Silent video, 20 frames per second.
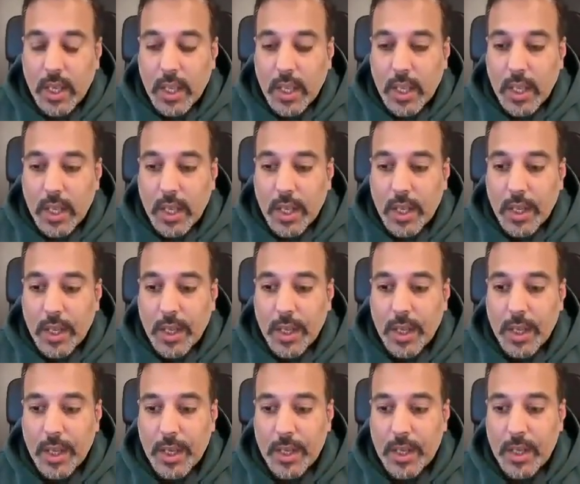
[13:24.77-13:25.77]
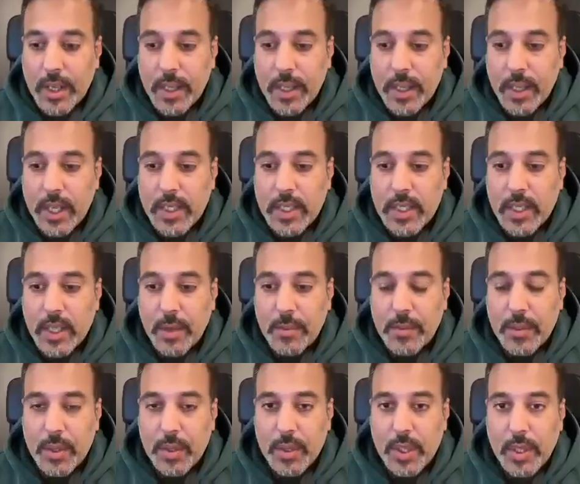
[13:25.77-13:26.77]
Now let's
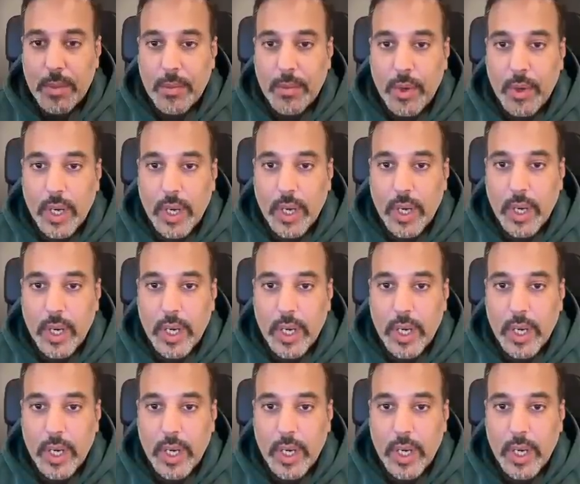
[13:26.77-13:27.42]
come to the point,